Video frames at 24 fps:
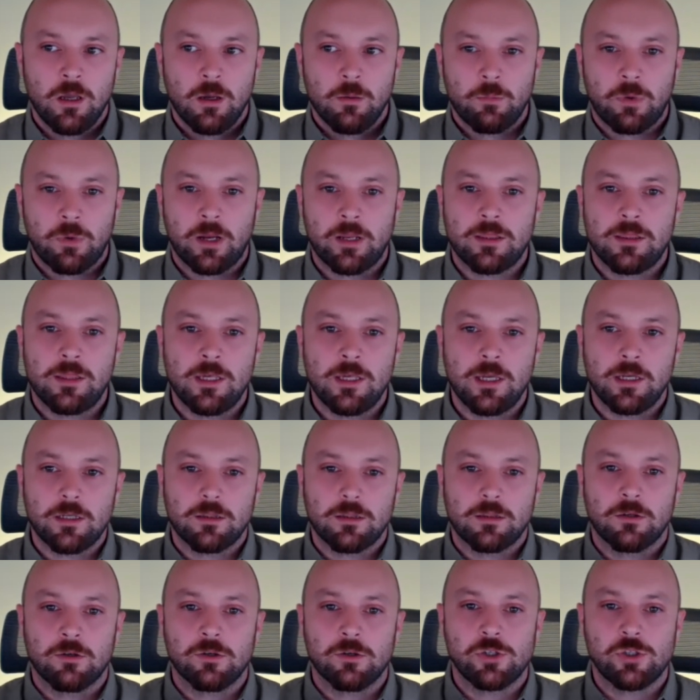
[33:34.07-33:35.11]
Right. But I think
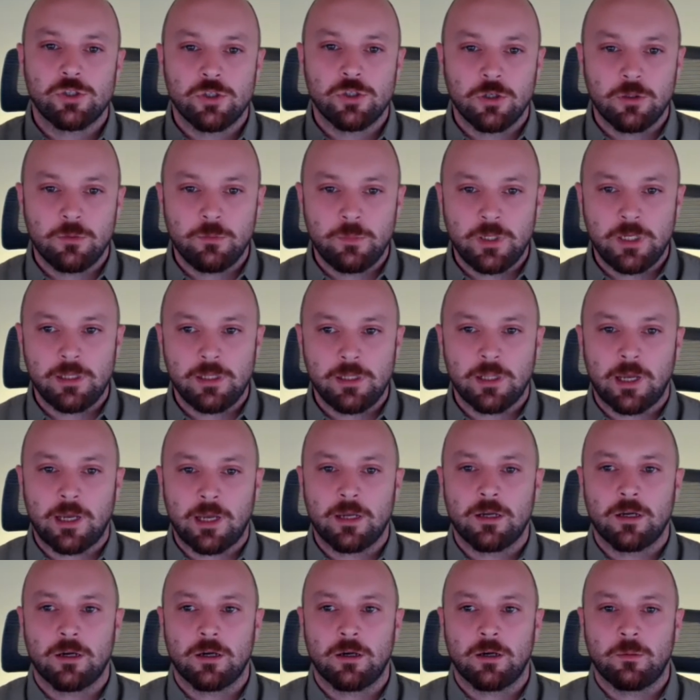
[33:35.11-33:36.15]
there should be
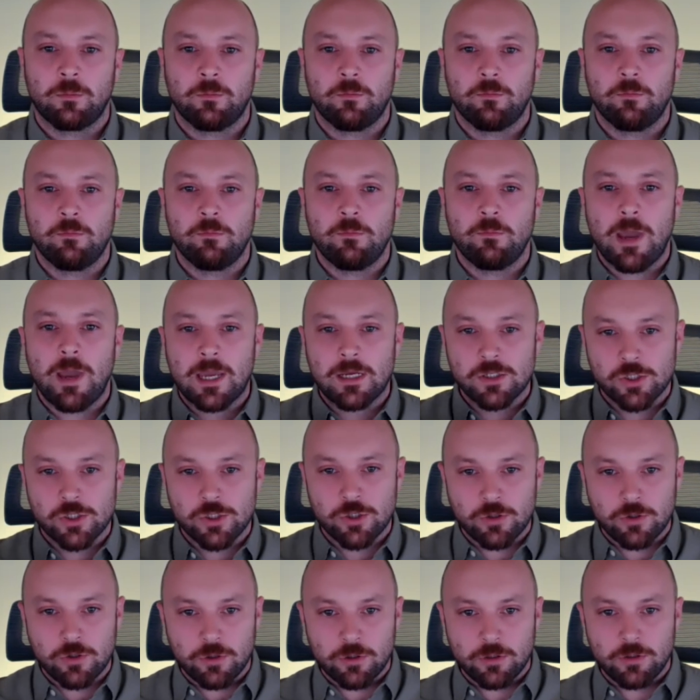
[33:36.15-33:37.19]
like a
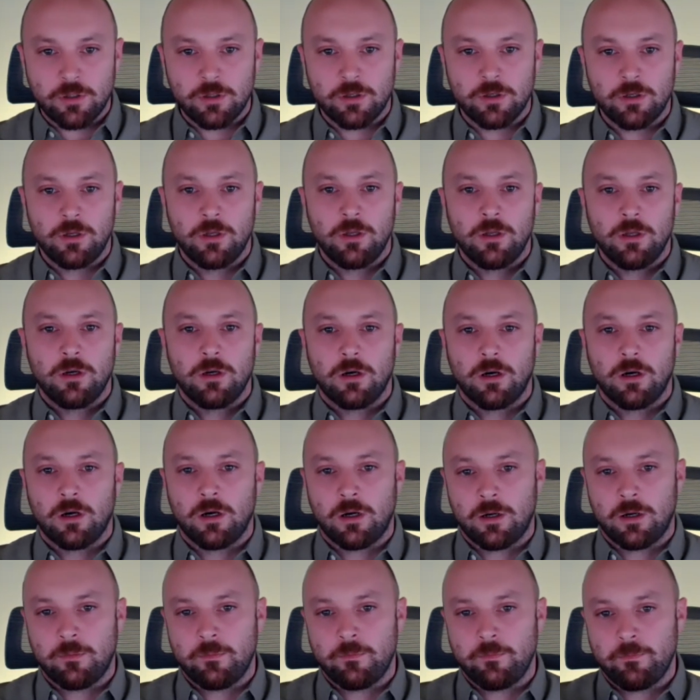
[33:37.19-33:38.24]
measured
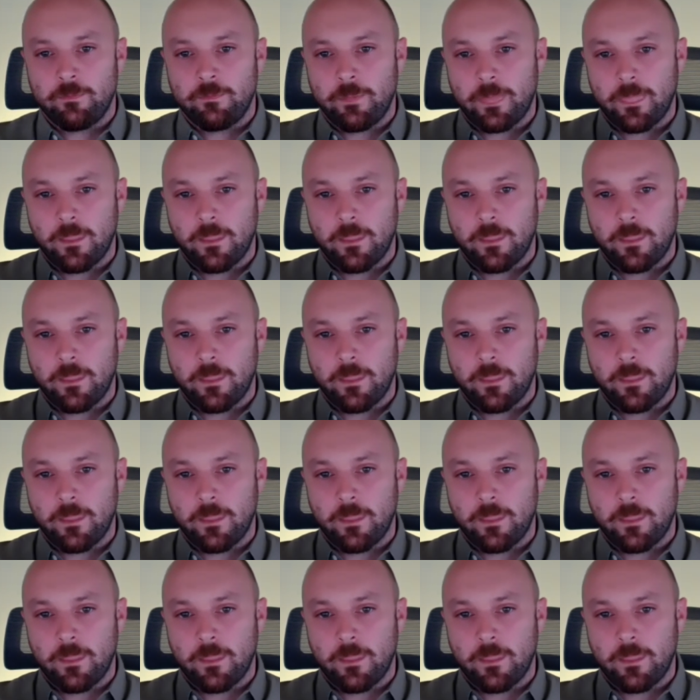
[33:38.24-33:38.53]
um,